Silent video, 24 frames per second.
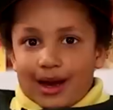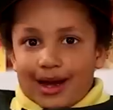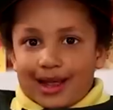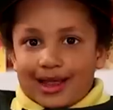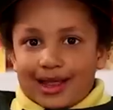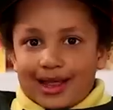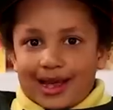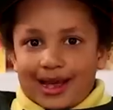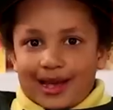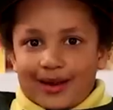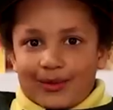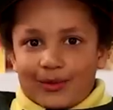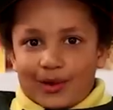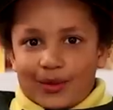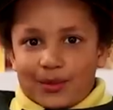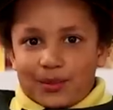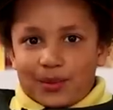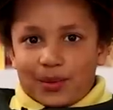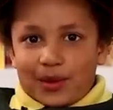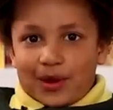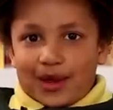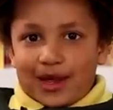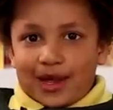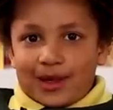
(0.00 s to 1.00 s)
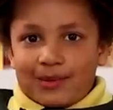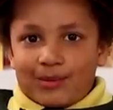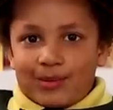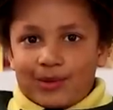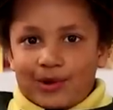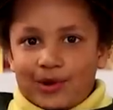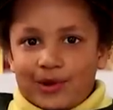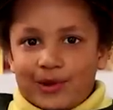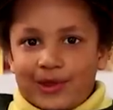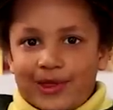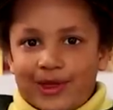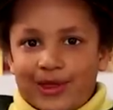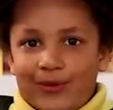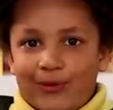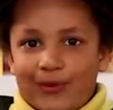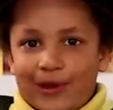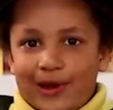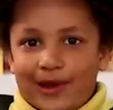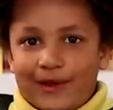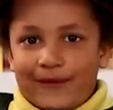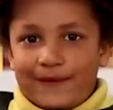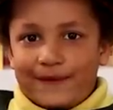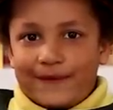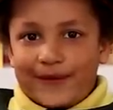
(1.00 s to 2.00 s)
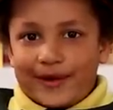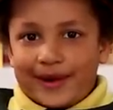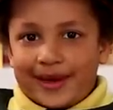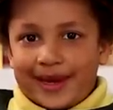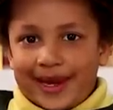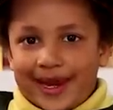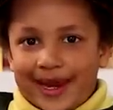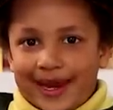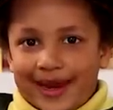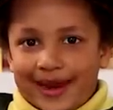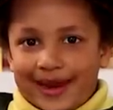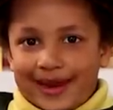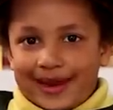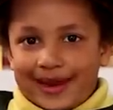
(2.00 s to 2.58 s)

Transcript: I like Wimpy Kid because it's really funny.